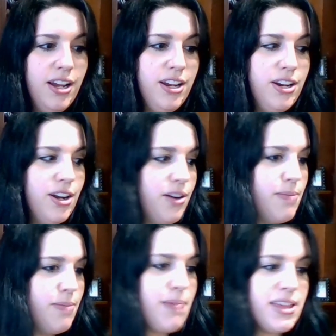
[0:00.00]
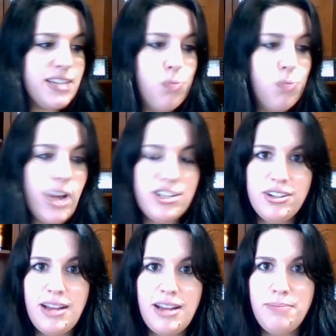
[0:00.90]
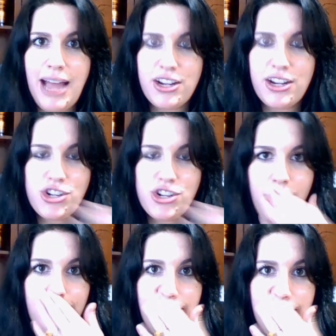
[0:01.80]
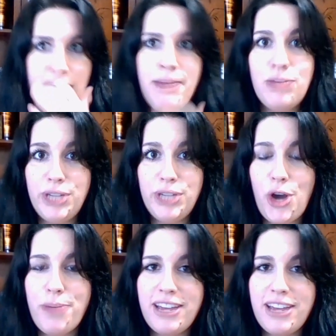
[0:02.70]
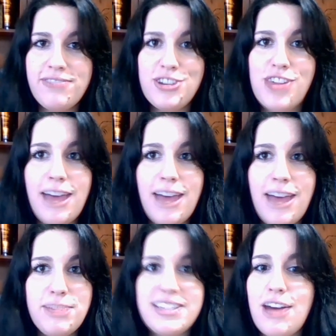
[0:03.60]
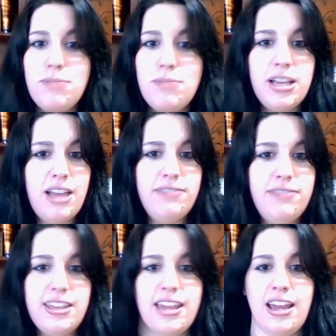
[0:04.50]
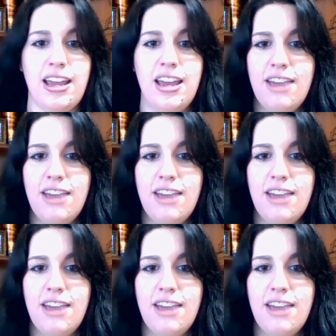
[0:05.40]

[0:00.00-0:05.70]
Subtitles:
You know, maybe this white and black shawl, I really hope I can finish that, because that would be a lovely thing.